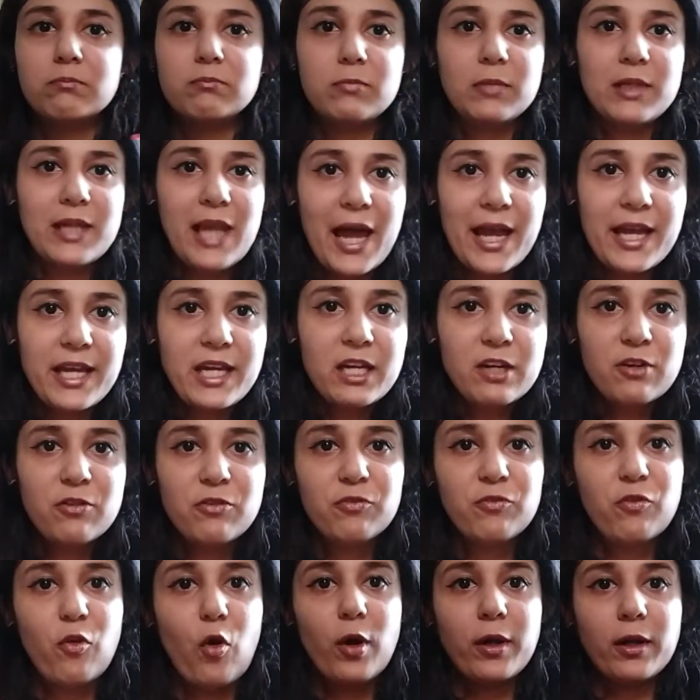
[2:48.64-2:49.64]
Like
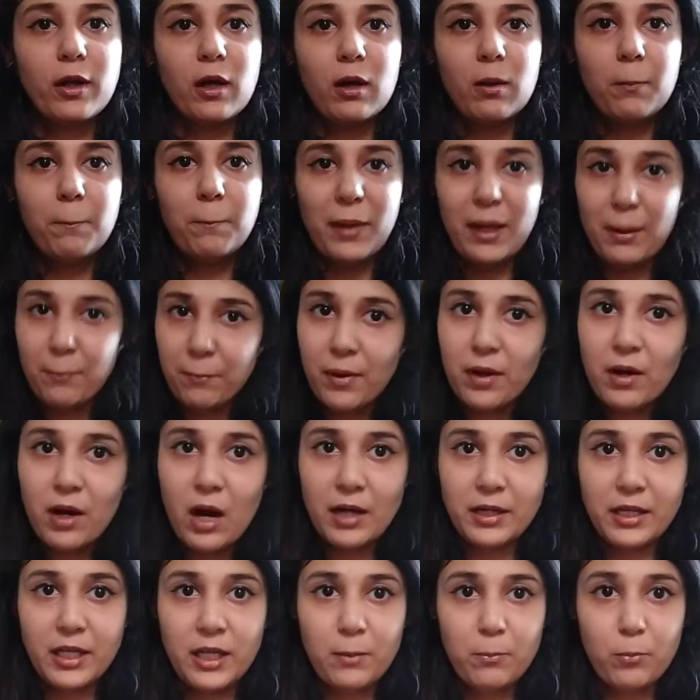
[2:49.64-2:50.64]
for a paper
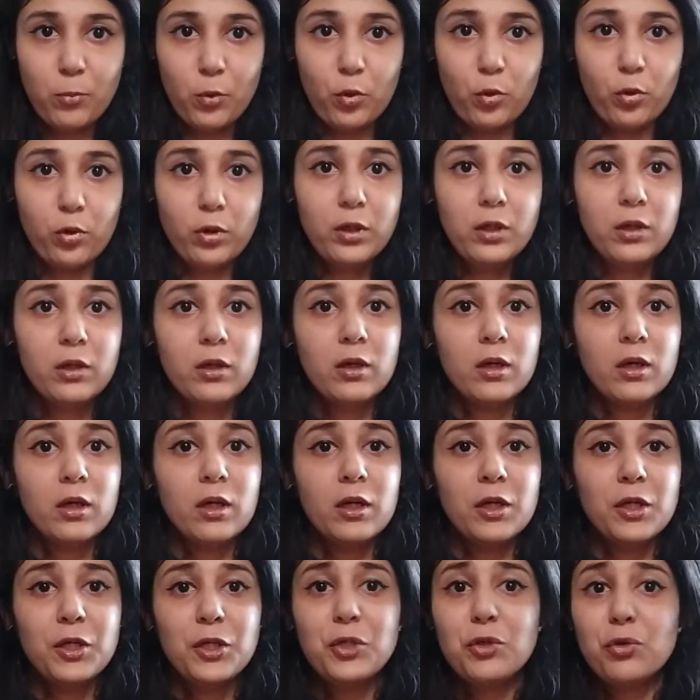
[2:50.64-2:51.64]
cutting board,
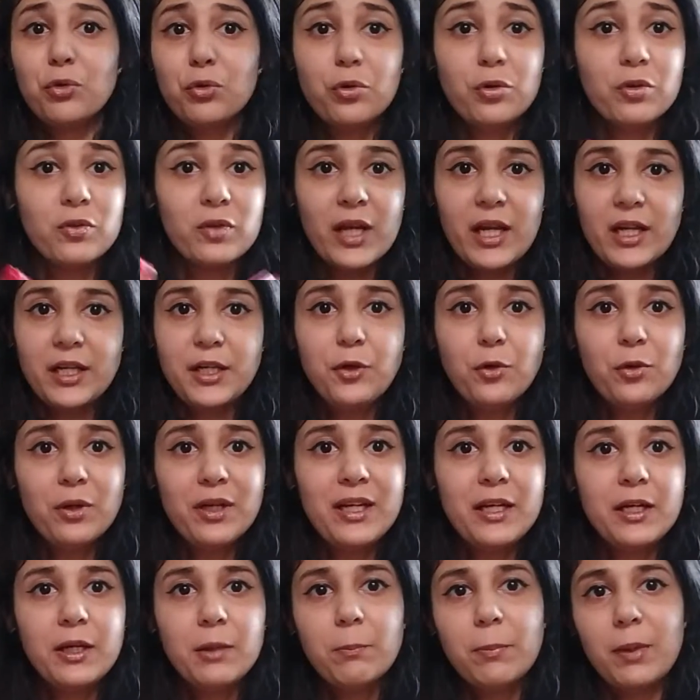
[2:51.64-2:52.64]
you really
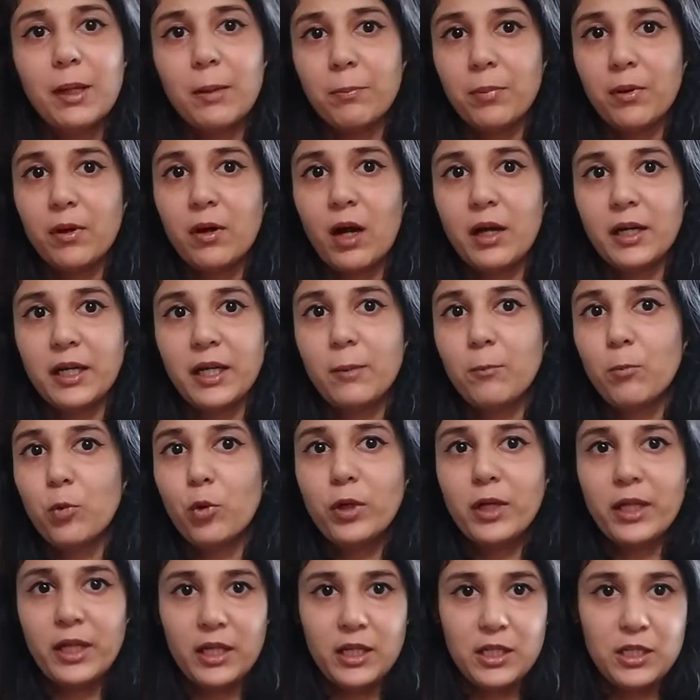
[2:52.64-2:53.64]
don't need a paper cutting
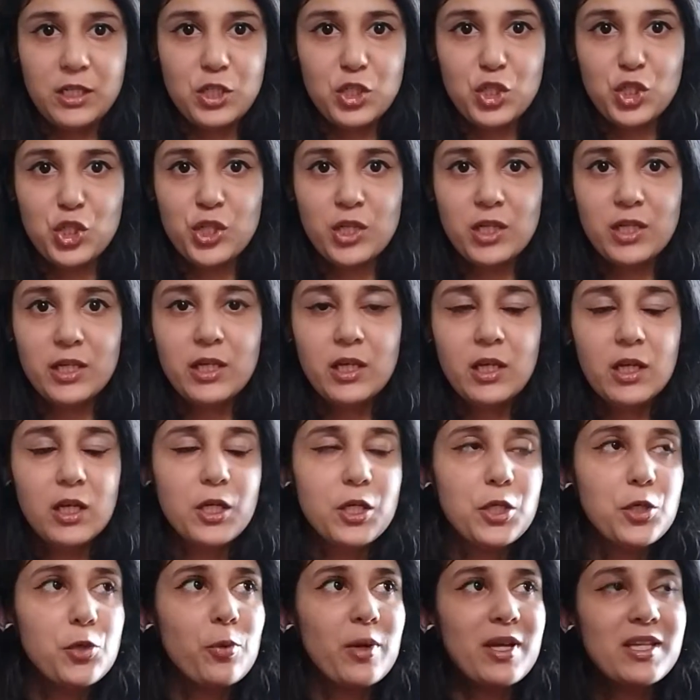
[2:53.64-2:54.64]
board initially.
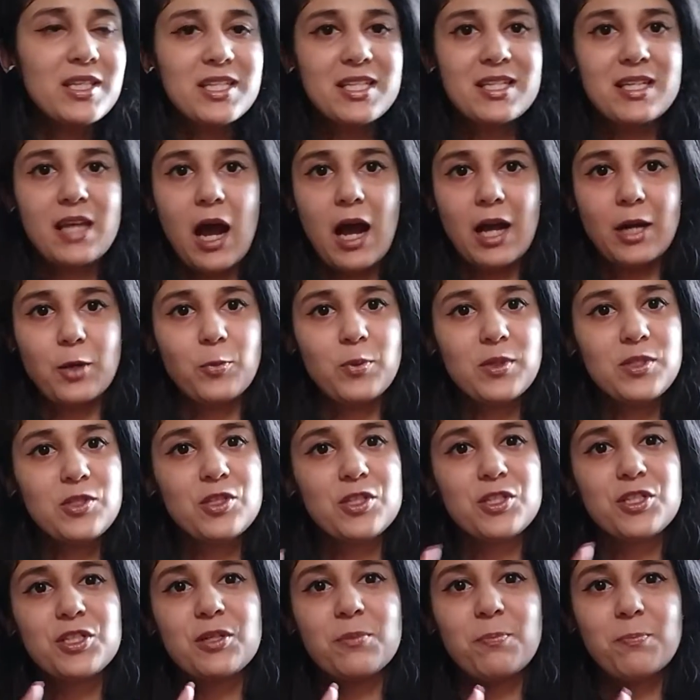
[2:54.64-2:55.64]
You can start with
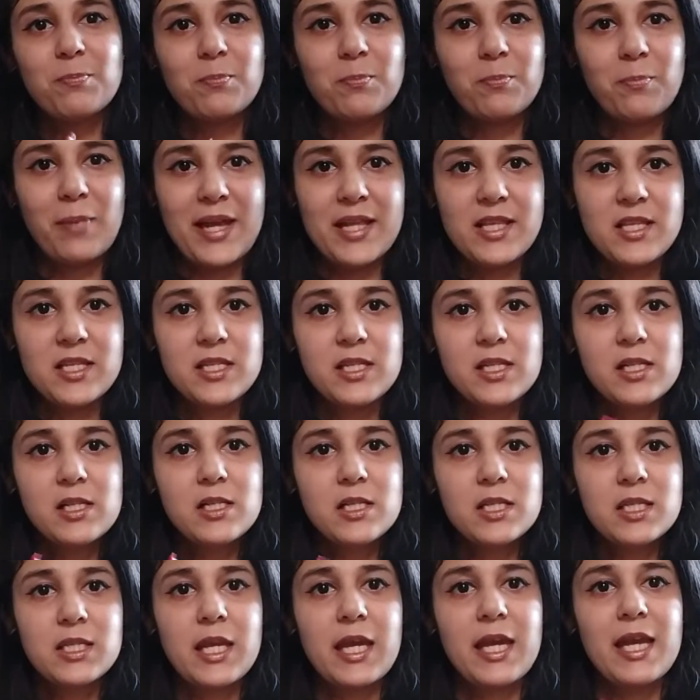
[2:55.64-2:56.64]
just a
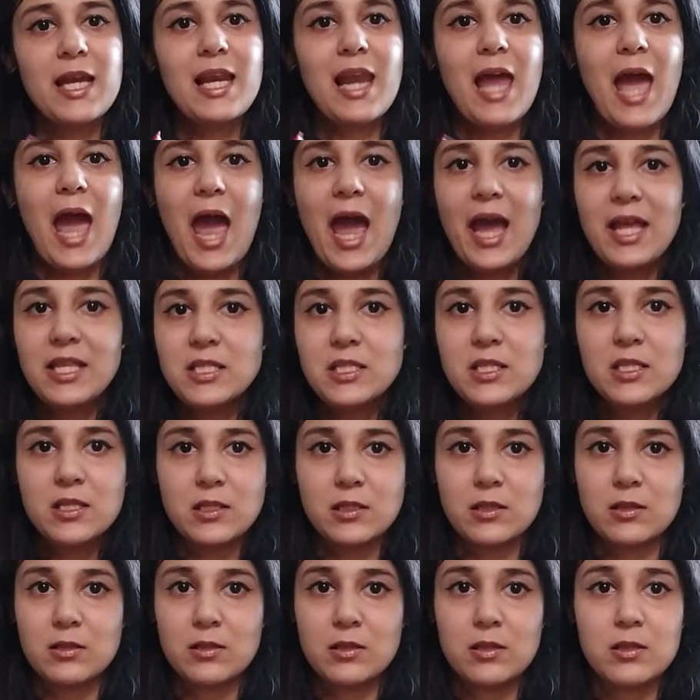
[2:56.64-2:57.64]
pencil, scale and
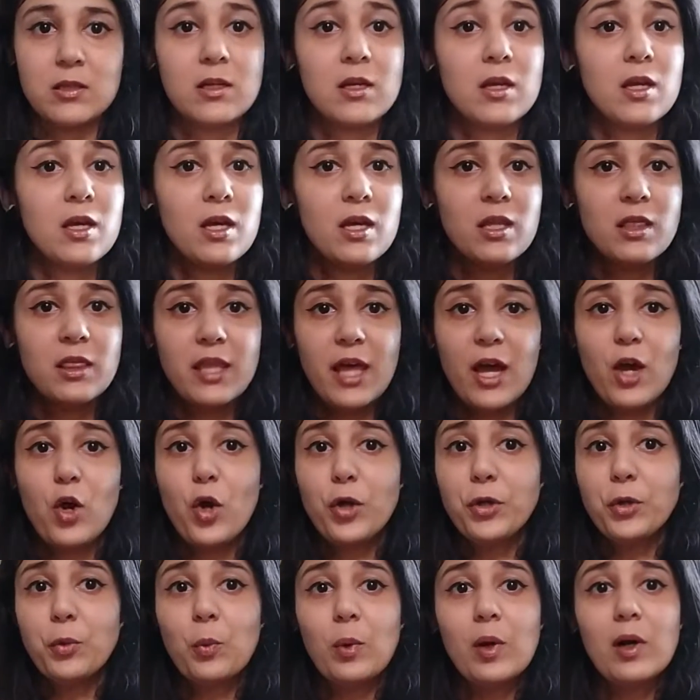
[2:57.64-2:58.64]
scissors. They are
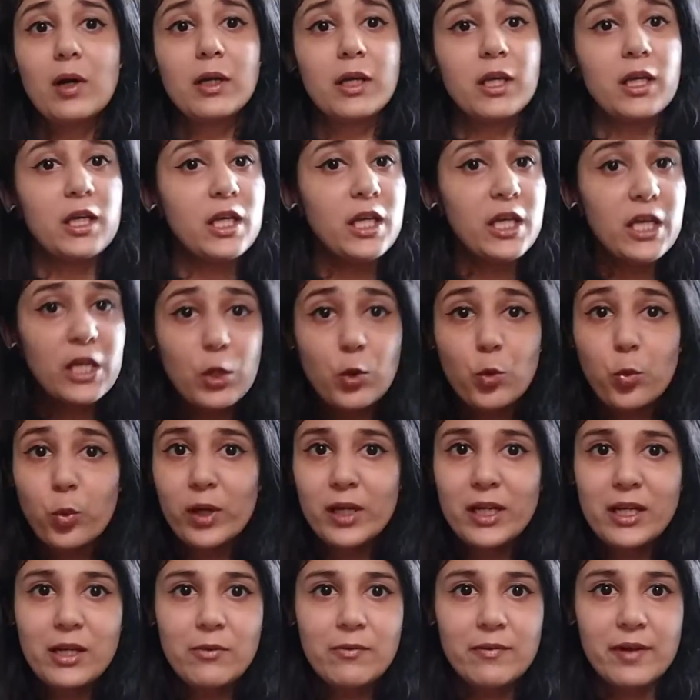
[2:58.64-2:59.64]
going to work
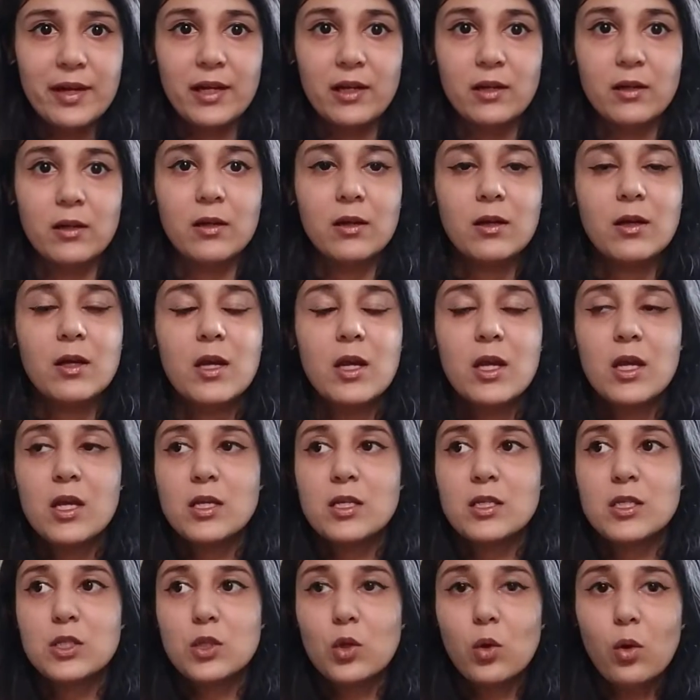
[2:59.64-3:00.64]
equally well.
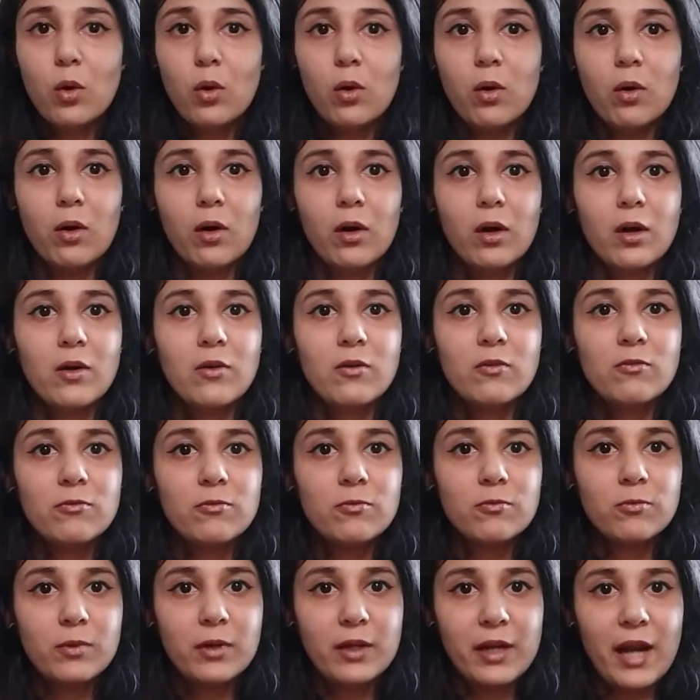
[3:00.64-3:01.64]
So
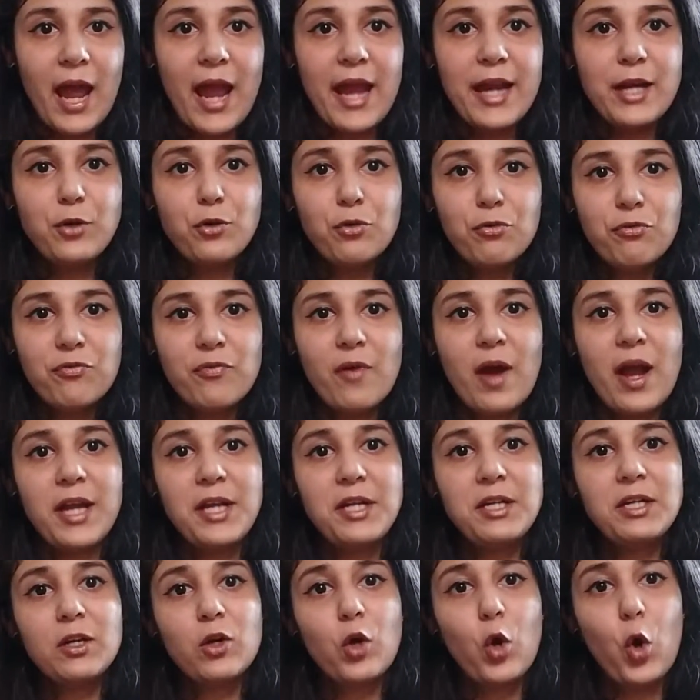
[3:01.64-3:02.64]
try to
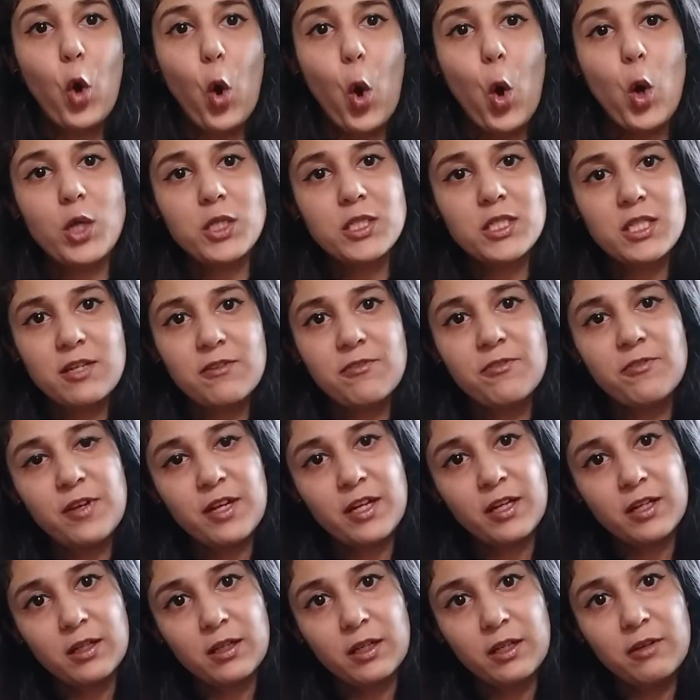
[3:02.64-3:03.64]
find cost
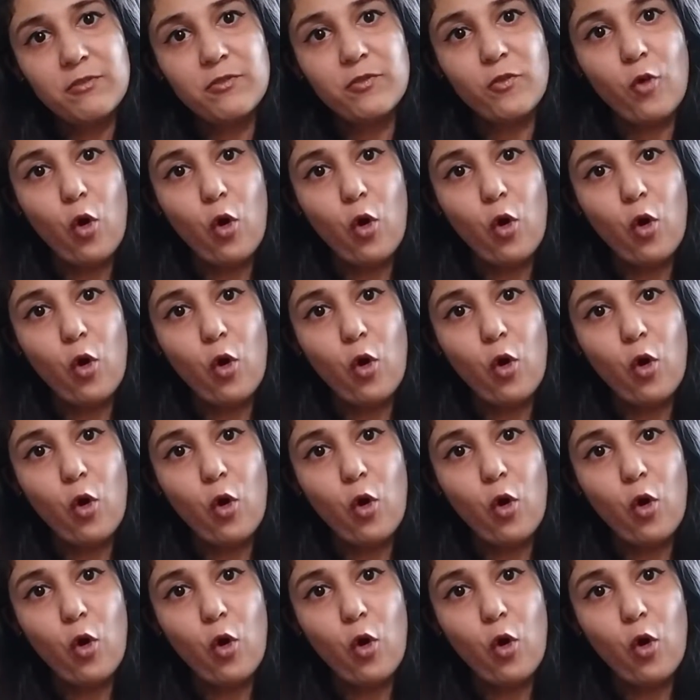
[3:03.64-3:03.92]
effective